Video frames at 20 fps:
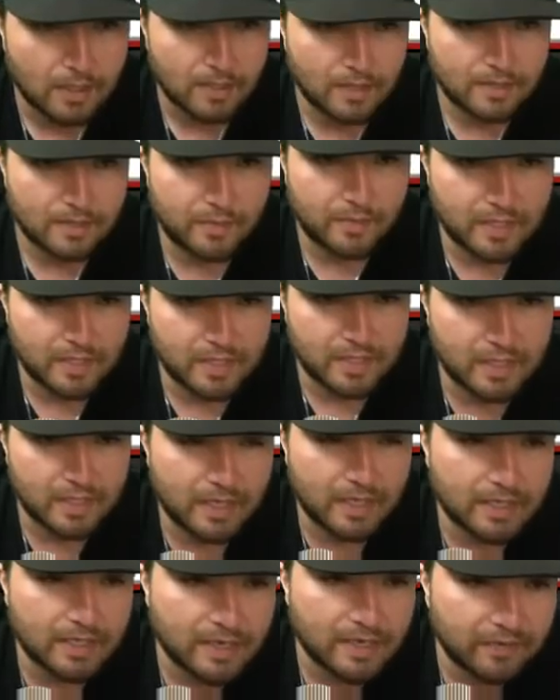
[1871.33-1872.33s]
some of these
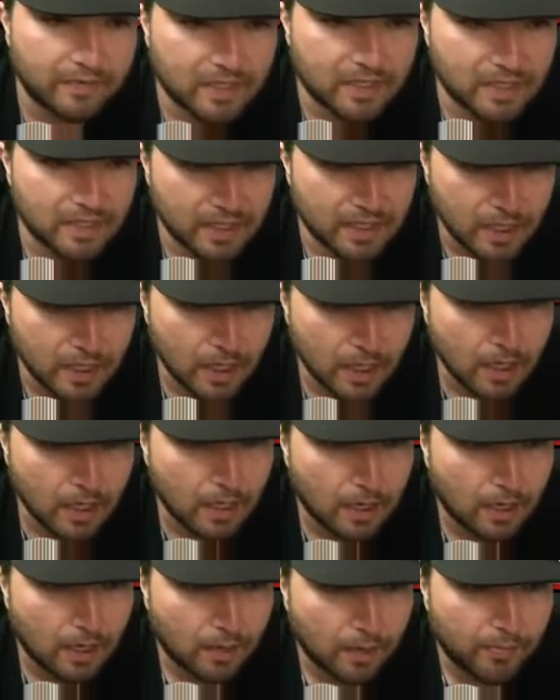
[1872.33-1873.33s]
things, obviously
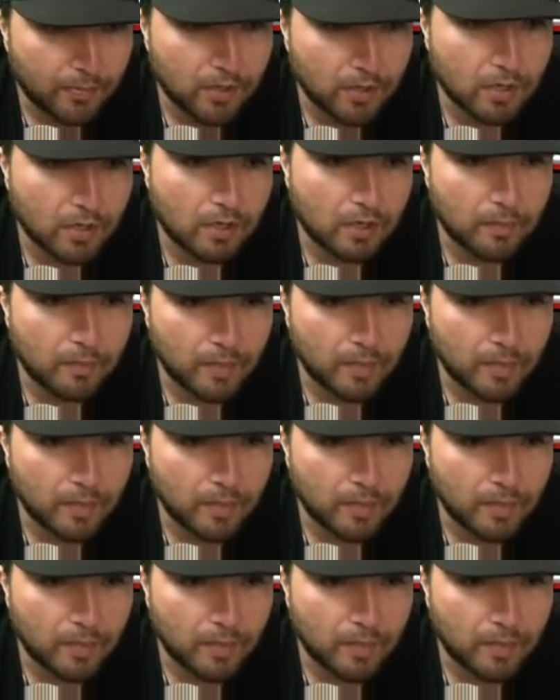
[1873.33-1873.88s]
Byung-Hun